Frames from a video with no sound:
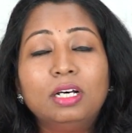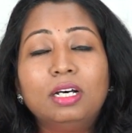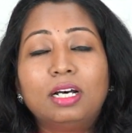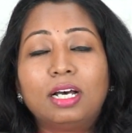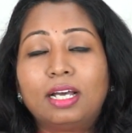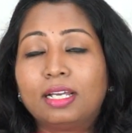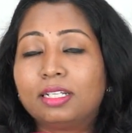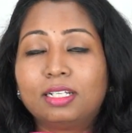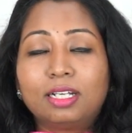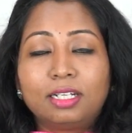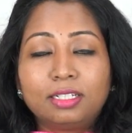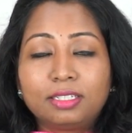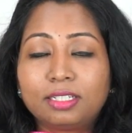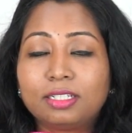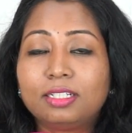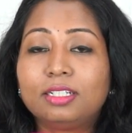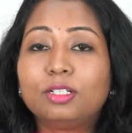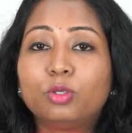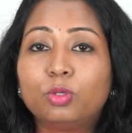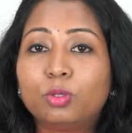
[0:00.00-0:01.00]
I
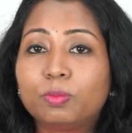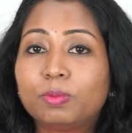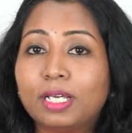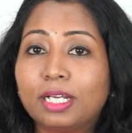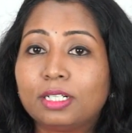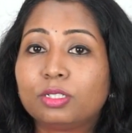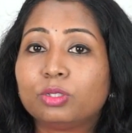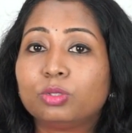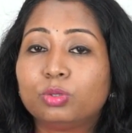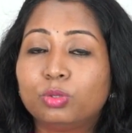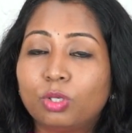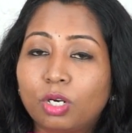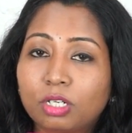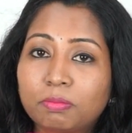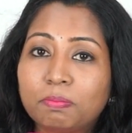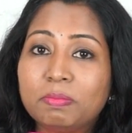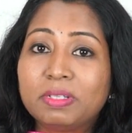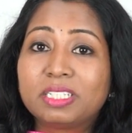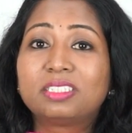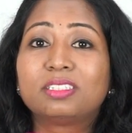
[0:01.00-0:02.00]
really hope that you do
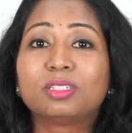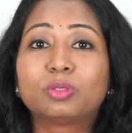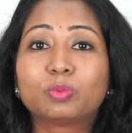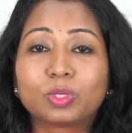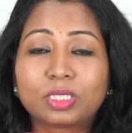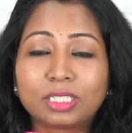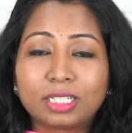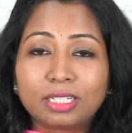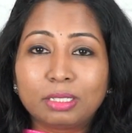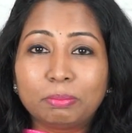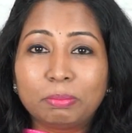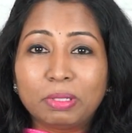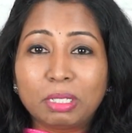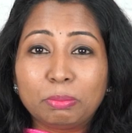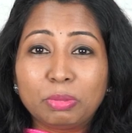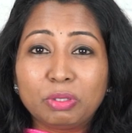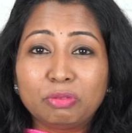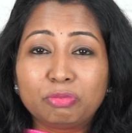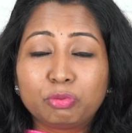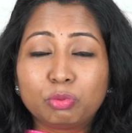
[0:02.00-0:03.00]
not mix it with any
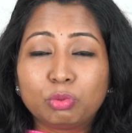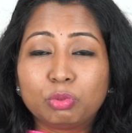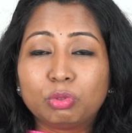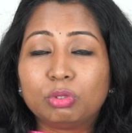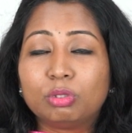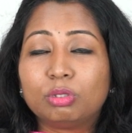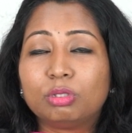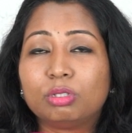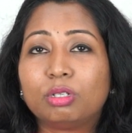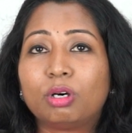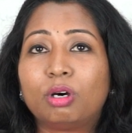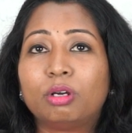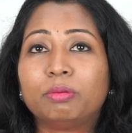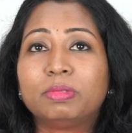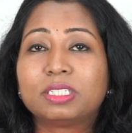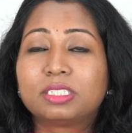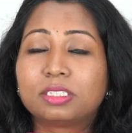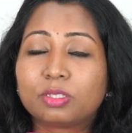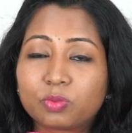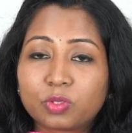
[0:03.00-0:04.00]
baby food or
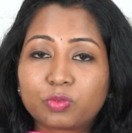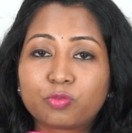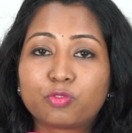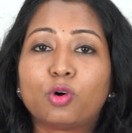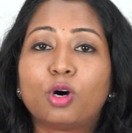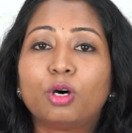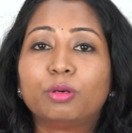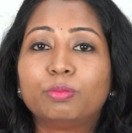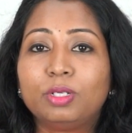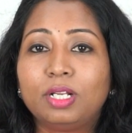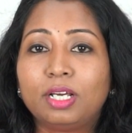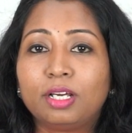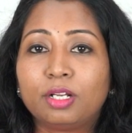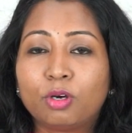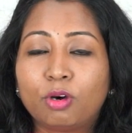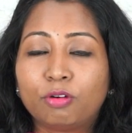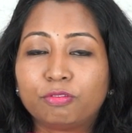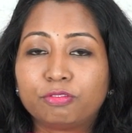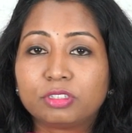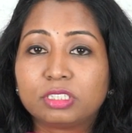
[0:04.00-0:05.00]
mix it with formula
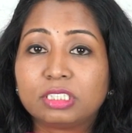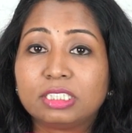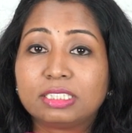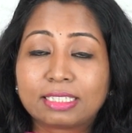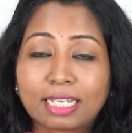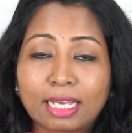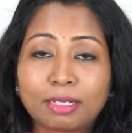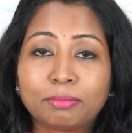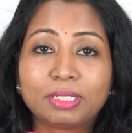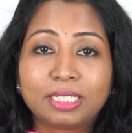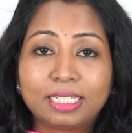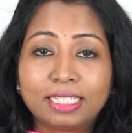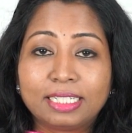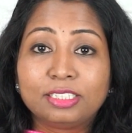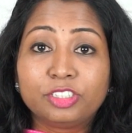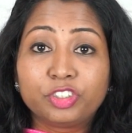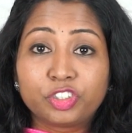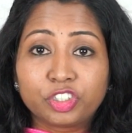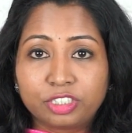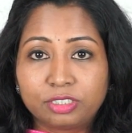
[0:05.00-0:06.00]
and offer. This can be
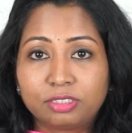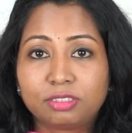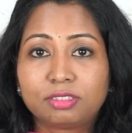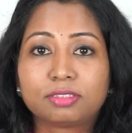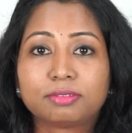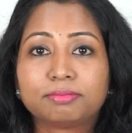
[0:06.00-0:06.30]
dangerous.